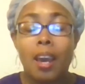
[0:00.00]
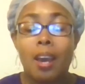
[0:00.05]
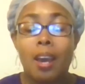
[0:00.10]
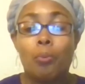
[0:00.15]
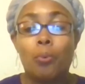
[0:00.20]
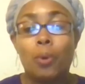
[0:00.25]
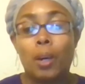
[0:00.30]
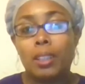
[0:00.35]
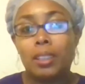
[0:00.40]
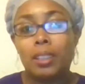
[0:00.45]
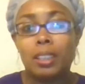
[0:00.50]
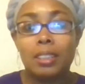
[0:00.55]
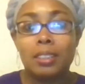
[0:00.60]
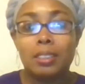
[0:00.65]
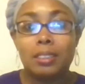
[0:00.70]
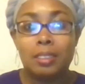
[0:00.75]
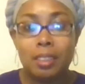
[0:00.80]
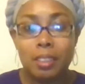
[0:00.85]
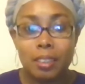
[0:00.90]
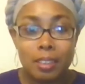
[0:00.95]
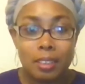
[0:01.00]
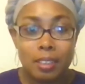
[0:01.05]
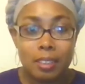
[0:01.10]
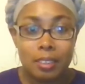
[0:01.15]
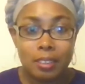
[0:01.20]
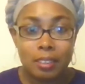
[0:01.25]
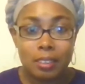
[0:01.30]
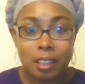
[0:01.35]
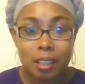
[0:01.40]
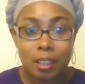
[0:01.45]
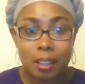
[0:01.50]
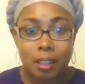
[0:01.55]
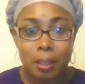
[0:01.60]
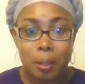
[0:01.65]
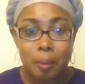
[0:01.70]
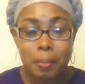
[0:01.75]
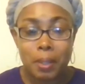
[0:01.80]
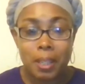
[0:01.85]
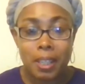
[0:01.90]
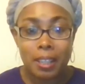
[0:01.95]
And what this does,
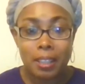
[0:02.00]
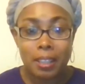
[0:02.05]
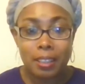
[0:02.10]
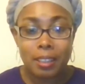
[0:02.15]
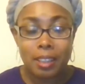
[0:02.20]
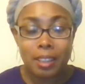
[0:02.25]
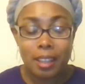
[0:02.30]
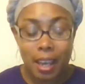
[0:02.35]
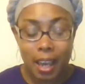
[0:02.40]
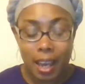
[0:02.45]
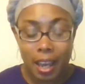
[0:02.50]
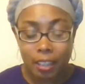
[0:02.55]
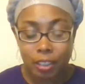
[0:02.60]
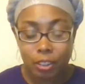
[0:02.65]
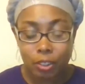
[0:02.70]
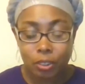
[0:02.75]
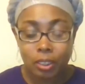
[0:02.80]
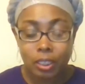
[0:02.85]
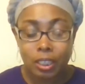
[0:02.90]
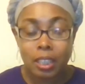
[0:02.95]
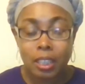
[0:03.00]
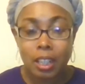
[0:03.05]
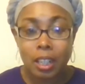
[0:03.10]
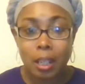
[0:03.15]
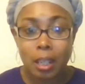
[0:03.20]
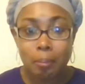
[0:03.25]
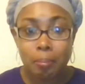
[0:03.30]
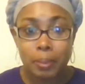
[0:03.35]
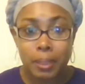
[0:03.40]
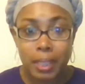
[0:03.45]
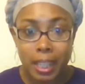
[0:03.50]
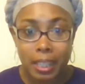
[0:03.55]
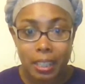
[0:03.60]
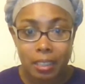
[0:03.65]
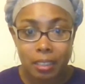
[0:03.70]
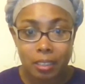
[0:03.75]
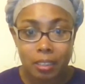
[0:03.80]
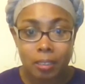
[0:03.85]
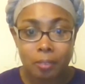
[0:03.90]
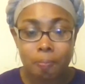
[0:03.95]
it actually
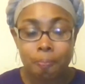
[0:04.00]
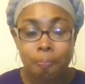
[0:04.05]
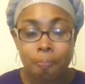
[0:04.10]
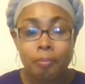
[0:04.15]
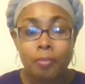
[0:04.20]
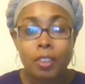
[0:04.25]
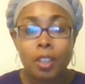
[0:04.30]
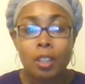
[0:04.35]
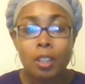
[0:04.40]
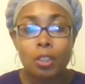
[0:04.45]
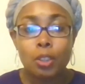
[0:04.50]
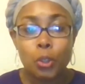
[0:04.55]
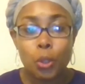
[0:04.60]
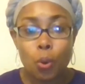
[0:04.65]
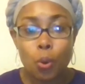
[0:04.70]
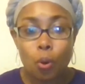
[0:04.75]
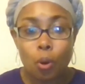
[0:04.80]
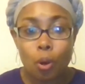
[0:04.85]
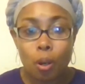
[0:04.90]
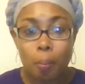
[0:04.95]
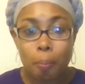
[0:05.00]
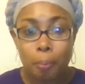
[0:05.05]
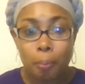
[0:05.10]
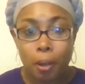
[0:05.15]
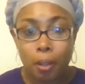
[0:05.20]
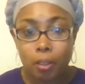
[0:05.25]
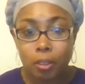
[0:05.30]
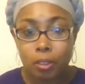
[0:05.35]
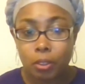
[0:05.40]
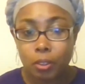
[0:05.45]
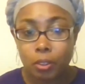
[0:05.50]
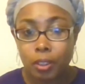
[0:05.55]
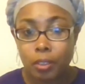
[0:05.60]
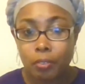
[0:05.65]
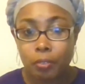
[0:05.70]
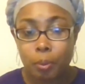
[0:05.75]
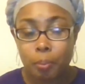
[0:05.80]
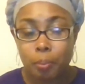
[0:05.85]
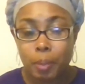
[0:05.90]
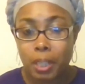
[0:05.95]
updates your personal
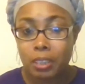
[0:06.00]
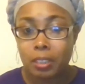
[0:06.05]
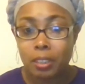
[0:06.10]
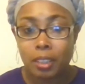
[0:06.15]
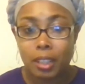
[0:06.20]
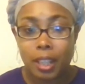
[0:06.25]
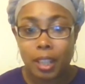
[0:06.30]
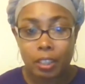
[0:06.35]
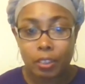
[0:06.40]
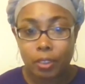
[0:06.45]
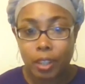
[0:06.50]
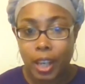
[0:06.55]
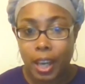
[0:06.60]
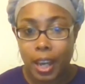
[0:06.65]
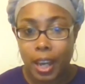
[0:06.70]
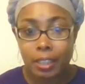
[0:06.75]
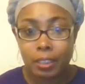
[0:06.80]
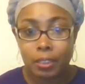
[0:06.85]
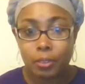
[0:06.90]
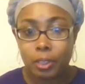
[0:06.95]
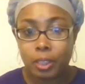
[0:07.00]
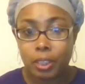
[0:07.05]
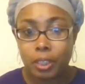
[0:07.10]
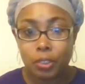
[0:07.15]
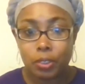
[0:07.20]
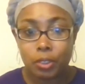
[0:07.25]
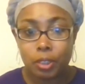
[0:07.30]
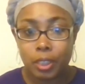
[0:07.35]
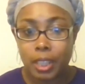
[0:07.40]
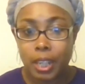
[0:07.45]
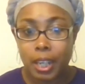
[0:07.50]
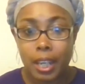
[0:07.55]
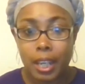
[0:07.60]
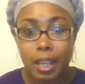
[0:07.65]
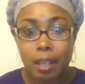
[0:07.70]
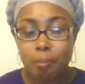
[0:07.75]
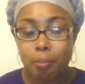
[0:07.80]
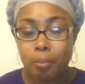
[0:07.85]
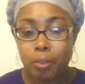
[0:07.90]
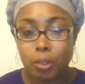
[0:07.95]
information like your address, your
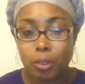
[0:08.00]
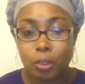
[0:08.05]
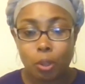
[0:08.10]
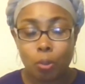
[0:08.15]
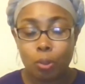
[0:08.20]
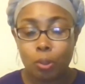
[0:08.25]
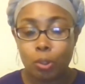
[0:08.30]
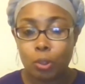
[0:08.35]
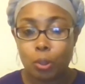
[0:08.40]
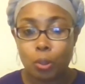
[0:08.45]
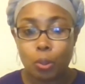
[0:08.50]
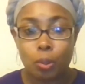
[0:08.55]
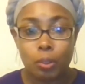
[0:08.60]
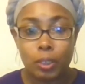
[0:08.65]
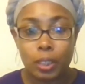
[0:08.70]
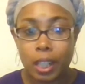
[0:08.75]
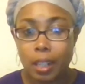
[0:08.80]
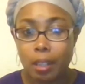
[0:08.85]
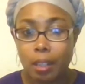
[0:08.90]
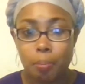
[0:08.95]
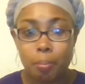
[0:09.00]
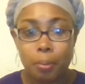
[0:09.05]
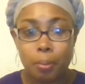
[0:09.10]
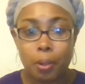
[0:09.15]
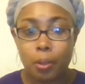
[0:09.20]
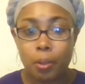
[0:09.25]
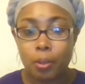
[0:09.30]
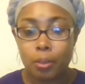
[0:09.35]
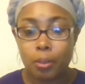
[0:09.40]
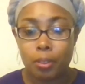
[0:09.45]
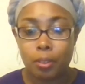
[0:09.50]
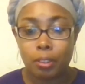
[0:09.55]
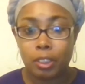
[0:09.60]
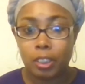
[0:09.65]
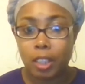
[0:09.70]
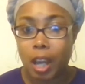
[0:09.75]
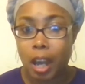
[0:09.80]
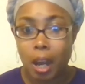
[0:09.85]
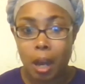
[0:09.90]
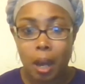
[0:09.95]
name, social, date of birth,
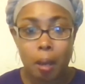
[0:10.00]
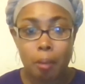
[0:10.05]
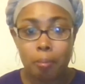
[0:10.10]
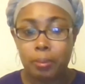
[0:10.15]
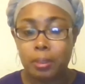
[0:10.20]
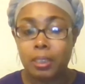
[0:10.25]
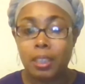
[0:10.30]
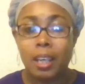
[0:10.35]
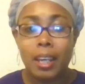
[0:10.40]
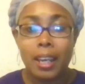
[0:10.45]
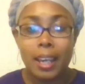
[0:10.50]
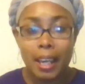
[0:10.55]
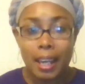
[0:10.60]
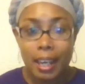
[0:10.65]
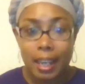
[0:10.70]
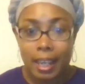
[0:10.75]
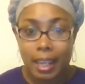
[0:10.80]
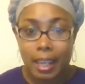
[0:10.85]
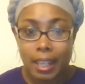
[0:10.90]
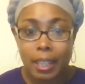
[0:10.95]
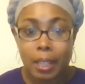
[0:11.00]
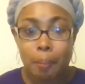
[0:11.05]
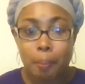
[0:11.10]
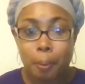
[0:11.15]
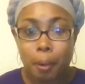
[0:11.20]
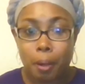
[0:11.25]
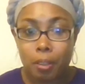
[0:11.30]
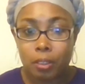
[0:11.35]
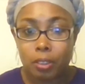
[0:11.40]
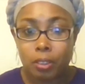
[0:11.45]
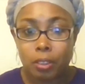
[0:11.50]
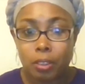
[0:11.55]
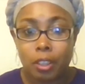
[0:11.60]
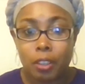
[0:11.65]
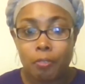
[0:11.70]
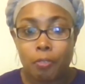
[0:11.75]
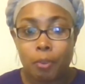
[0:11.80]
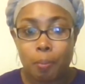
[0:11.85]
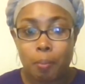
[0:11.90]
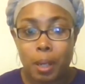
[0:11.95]
jobs, any personal
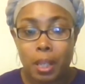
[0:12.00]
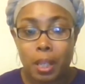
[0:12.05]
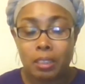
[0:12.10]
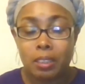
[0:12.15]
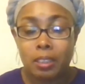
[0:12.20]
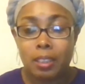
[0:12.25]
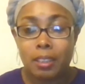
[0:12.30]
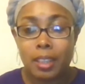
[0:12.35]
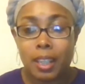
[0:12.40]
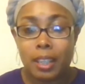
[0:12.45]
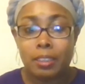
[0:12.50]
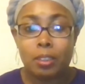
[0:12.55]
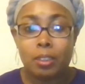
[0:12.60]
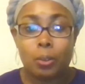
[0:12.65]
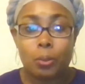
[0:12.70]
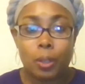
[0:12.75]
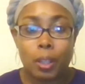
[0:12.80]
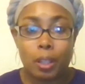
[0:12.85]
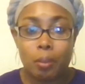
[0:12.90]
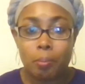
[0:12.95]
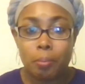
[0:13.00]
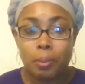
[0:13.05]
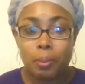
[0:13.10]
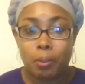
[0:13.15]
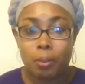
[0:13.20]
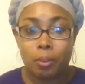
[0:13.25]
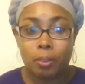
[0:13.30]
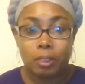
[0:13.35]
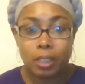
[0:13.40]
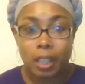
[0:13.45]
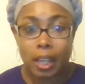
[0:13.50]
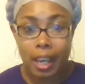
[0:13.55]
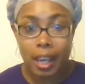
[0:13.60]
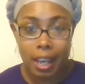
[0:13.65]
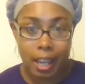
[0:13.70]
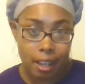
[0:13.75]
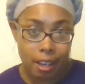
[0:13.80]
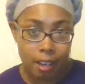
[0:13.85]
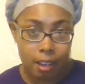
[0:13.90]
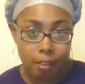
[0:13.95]
information that the credit bureaus
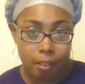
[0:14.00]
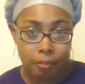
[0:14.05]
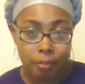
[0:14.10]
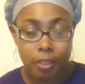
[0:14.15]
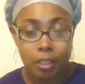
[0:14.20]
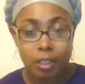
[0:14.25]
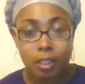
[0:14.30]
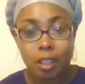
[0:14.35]
have,